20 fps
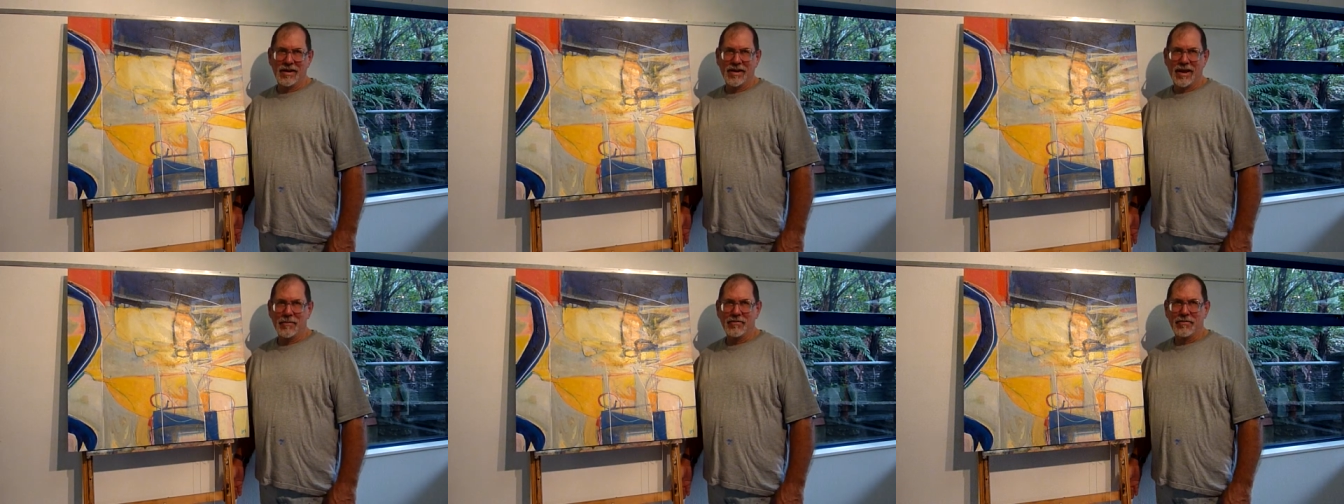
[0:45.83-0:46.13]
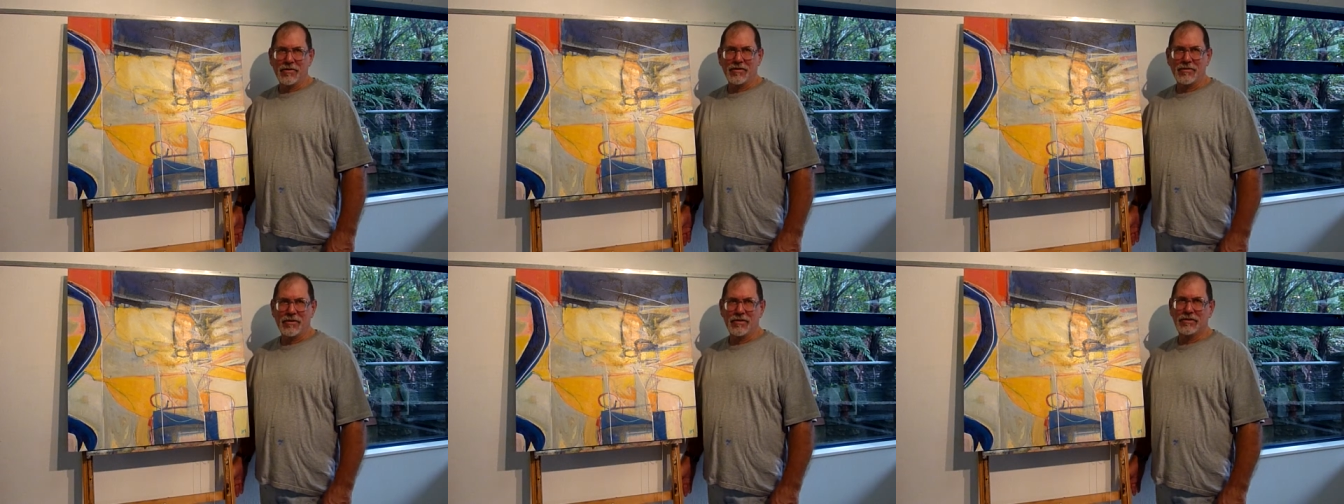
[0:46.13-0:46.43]
I
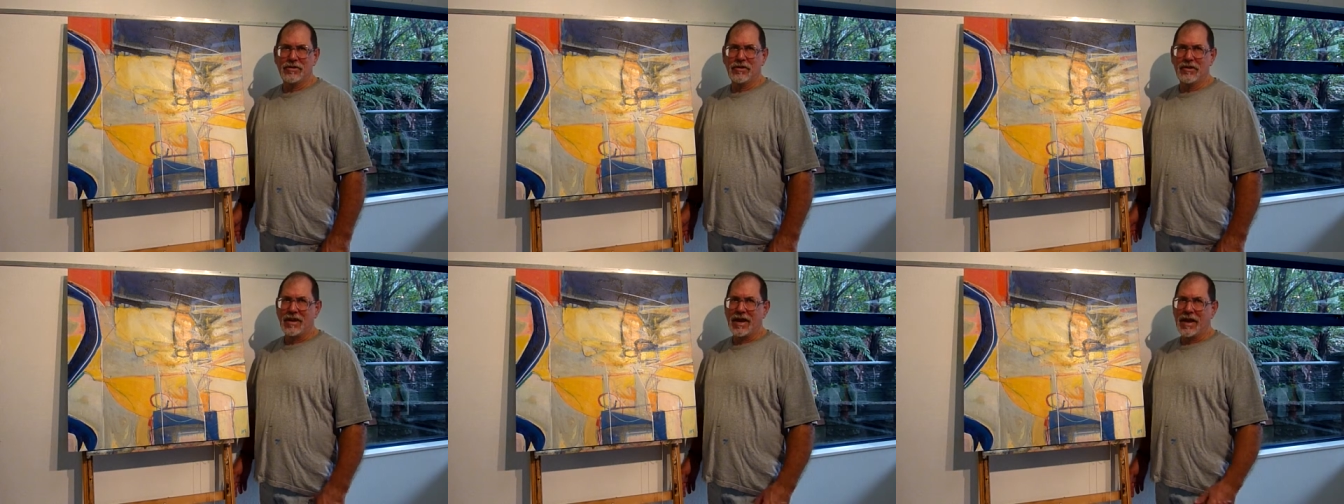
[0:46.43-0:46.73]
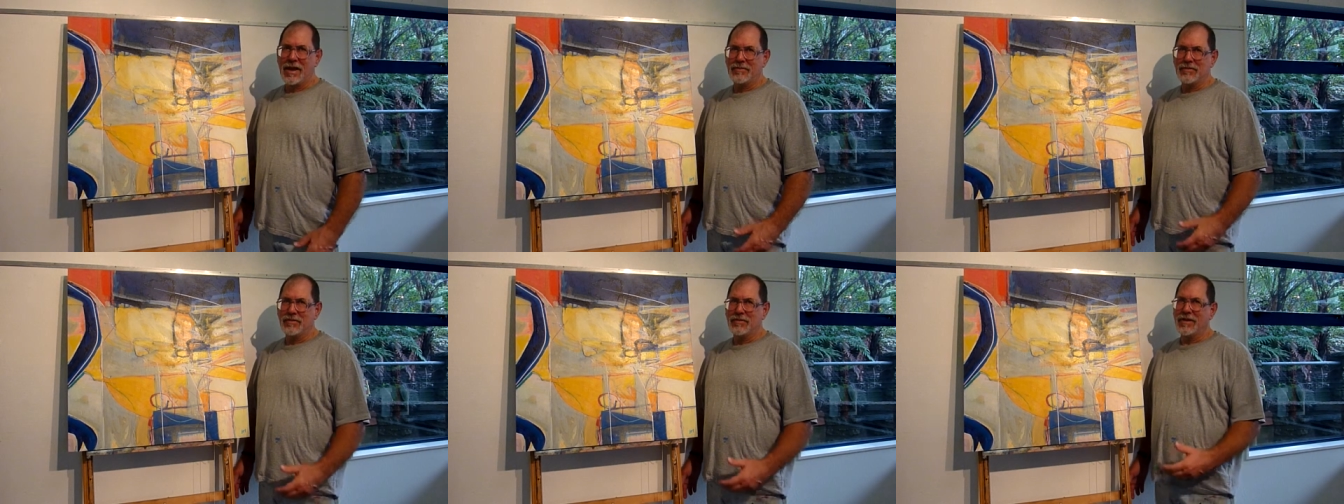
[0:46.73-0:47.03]
prefer doing
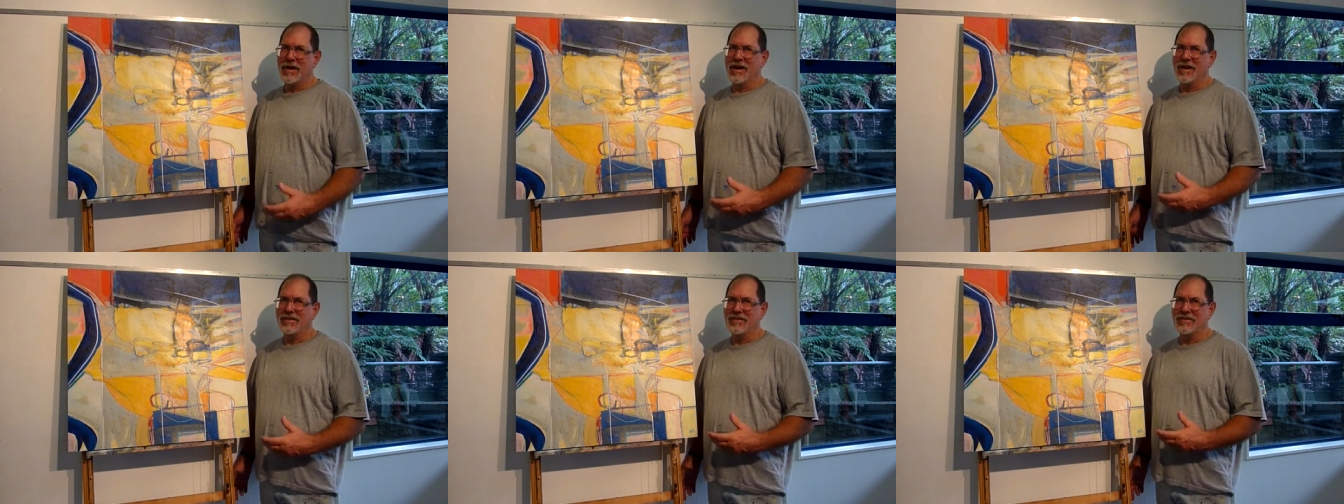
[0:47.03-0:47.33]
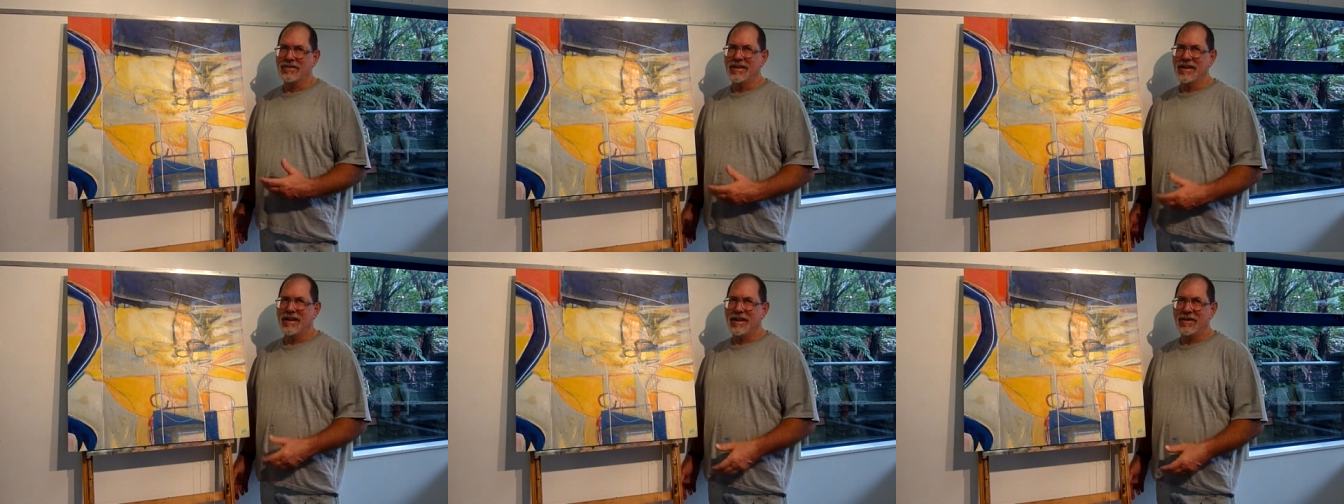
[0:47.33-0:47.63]

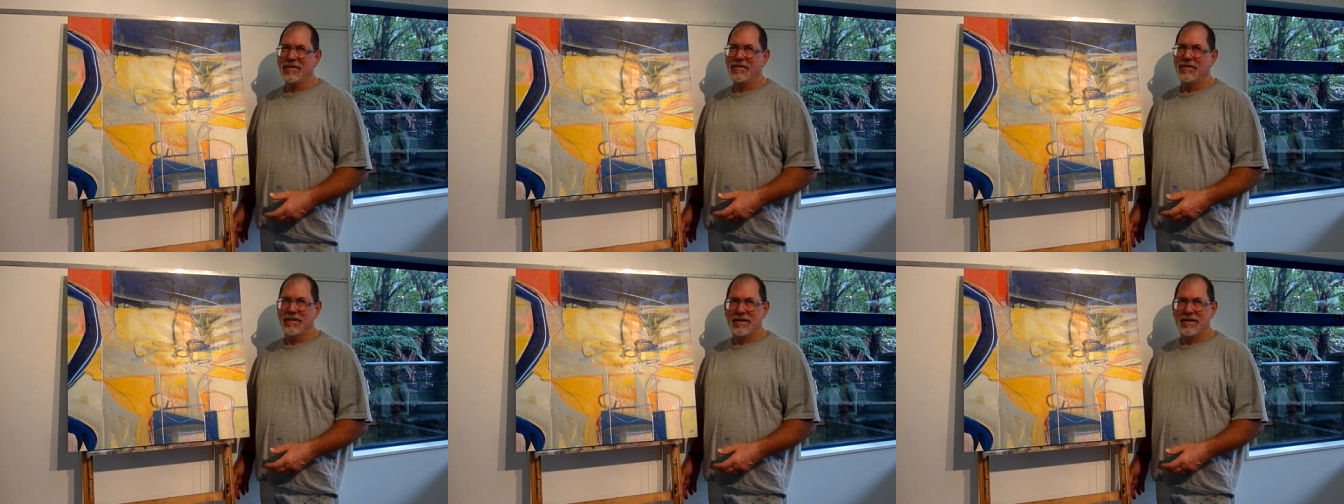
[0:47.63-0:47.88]
abstracts now.